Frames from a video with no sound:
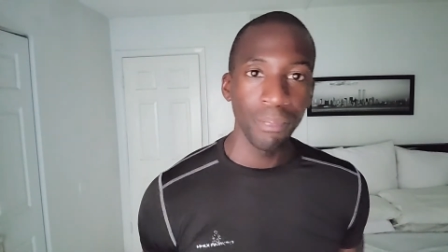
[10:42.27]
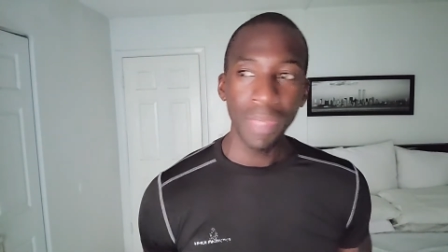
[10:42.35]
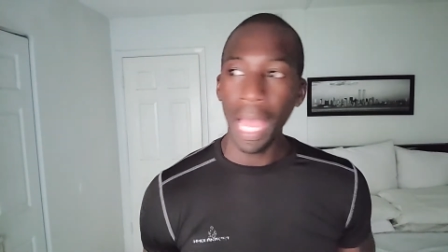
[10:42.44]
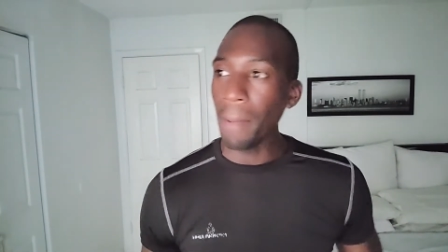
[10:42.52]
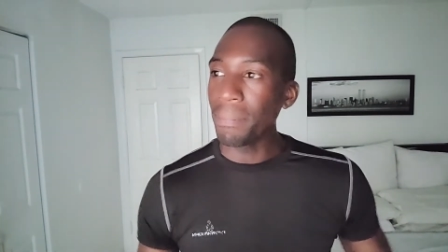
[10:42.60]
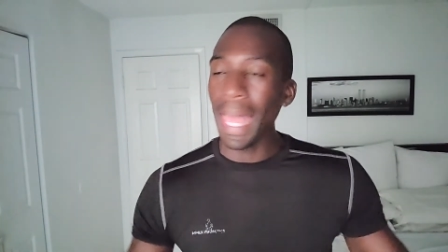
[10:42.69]

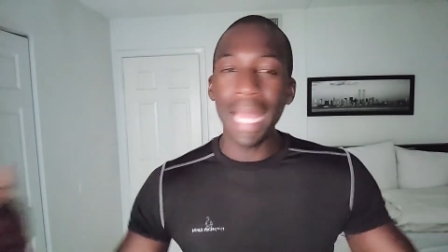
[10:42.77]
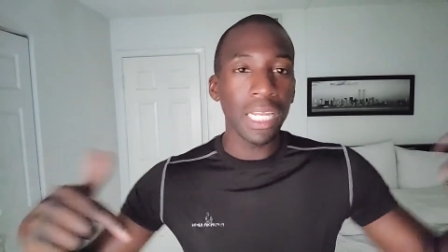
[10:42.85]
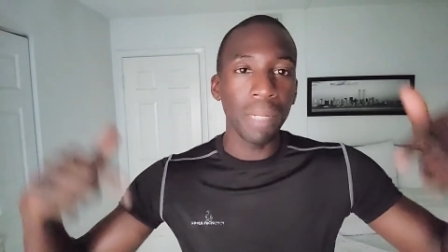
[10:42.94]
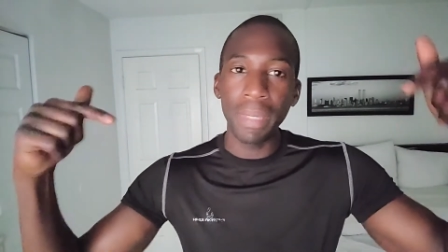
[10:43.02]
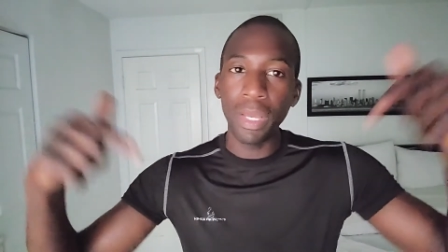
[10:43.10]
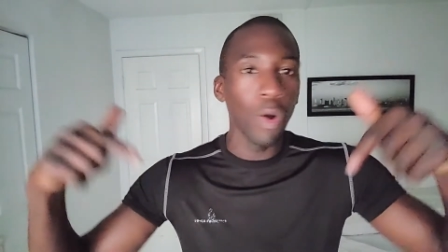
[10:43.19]
I'm not going
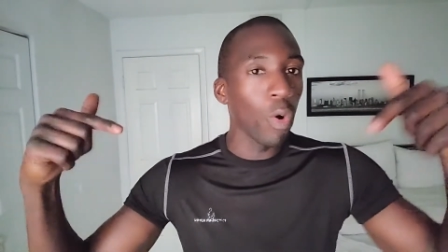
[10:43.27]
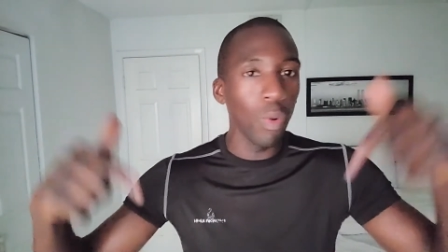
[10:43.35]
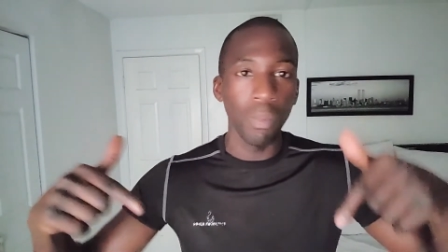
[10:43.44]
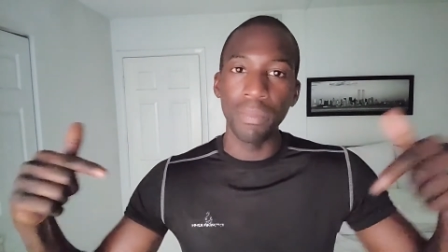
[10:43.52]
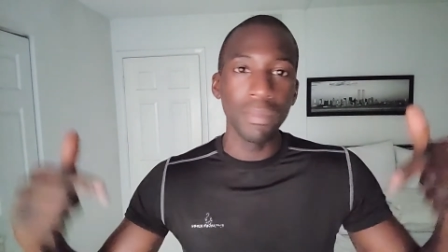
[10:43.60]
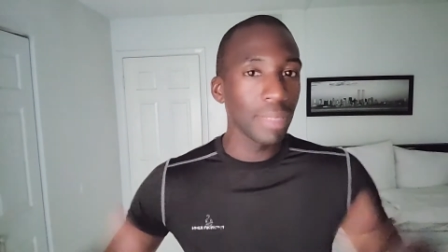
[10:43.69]
to be home
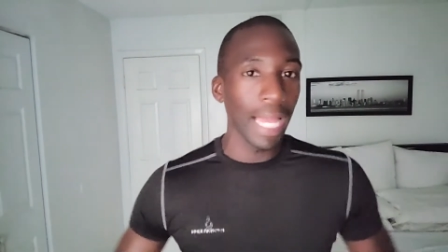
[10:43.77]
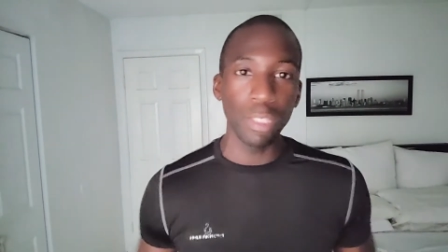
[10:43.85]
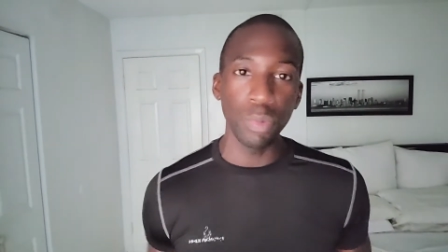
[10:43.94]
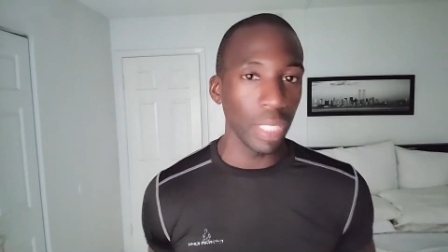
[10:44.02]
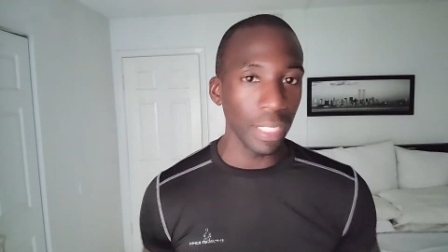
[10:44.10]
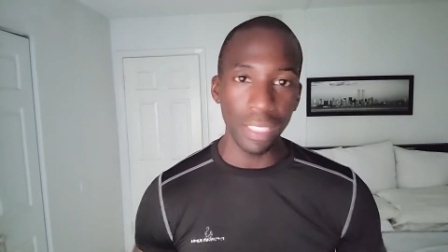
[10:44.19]
not
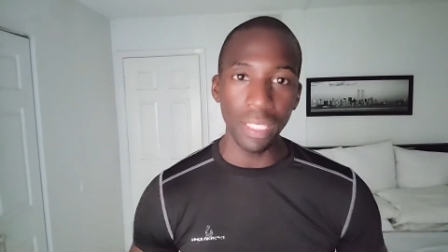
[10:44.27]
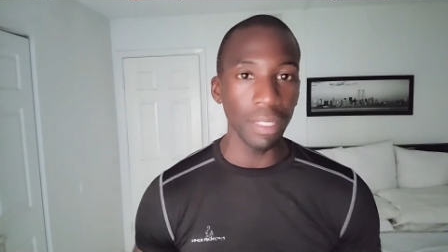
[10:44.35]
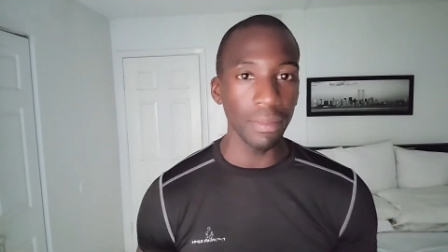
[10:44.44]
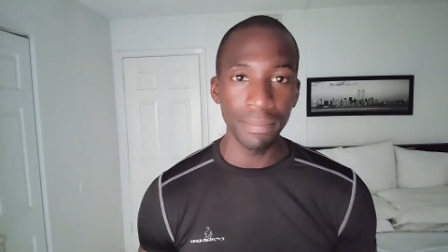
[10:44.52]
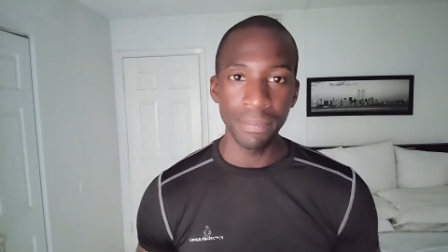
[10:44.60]
doing anything.